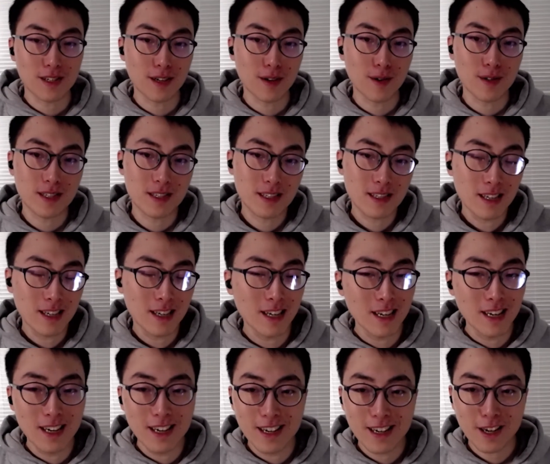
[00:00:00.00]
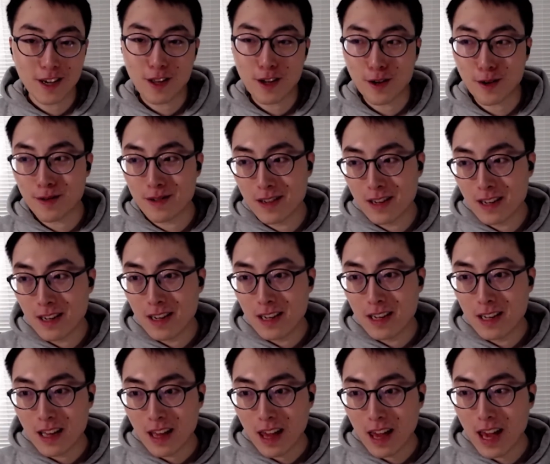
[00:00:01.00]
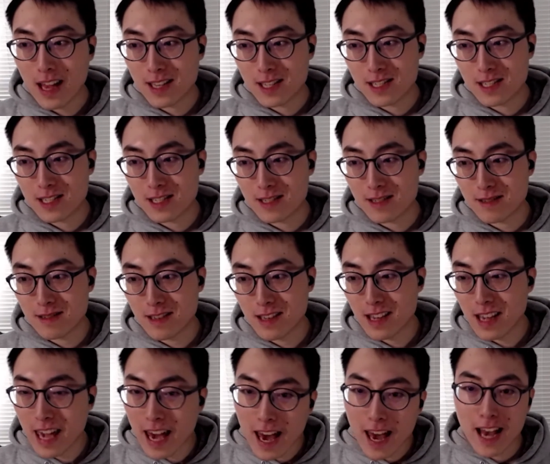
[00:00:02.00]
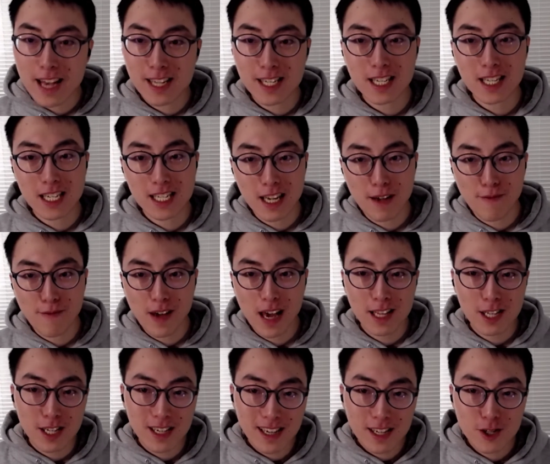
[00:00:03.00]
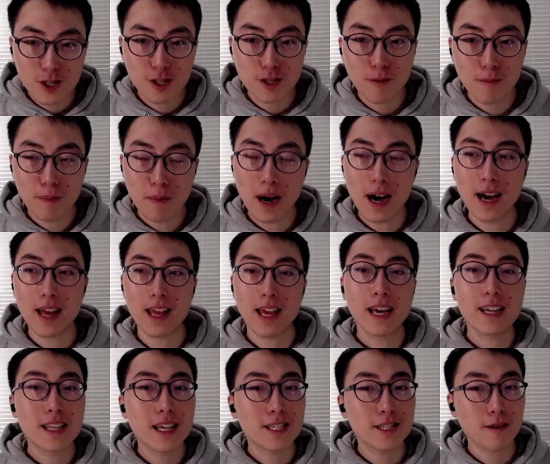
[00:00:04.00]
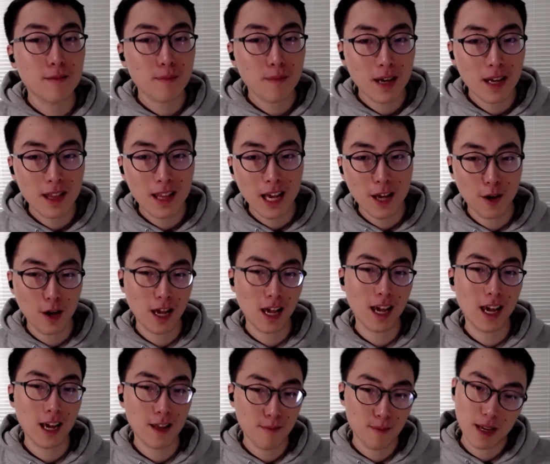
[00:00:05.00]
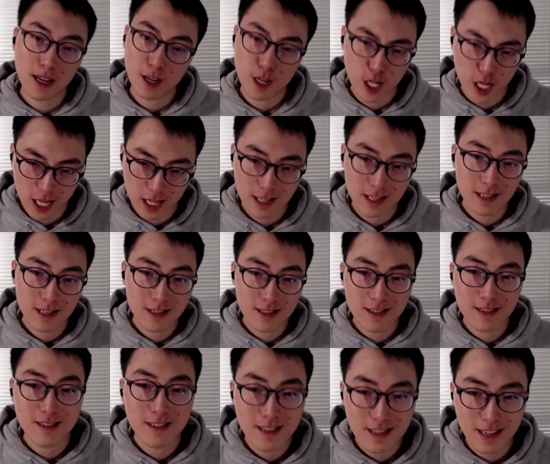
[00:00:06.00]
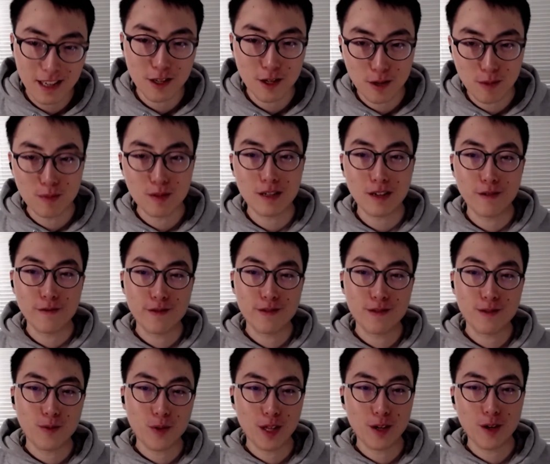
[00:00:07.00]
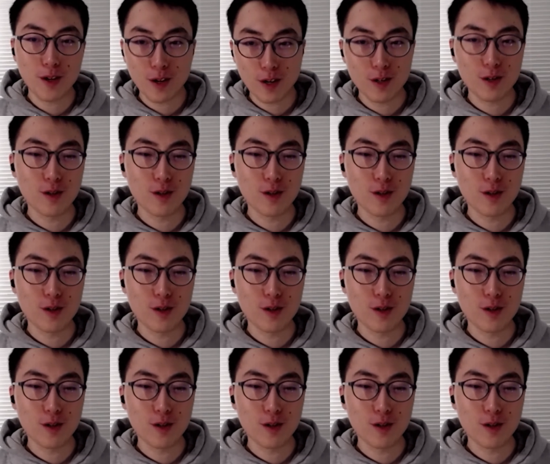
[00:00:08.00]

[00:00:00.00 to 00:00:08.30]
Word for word: So it's you know, it's yeah, it's a disadvantage, but it doesn't mean that you can't be good in terms of whether you're